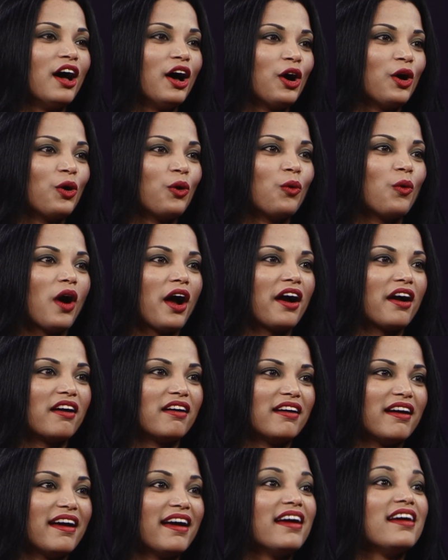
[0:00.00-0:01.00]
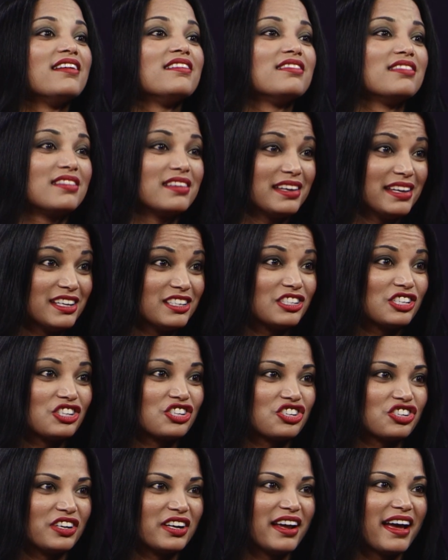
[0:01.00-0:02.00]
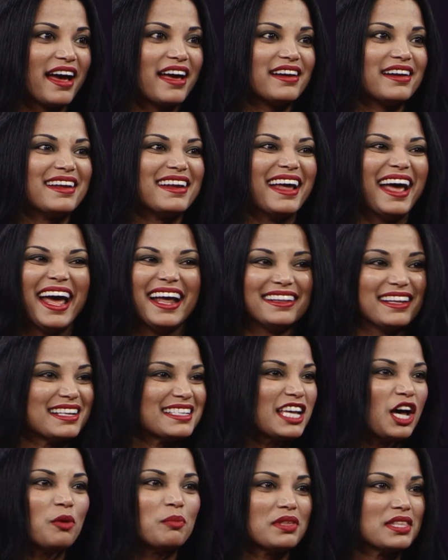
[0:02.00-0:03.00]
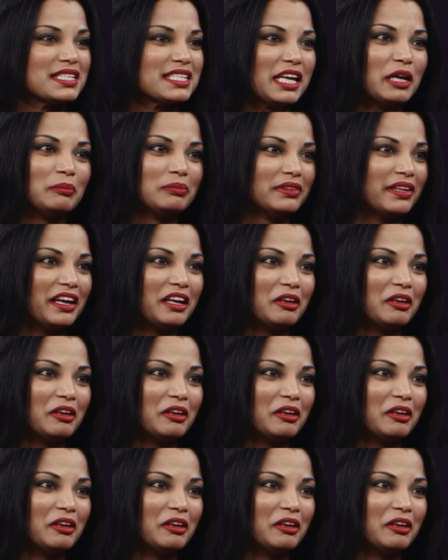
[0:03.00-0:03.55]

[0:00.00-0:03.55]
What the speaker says: who are in the industry, and they tell me the same thing.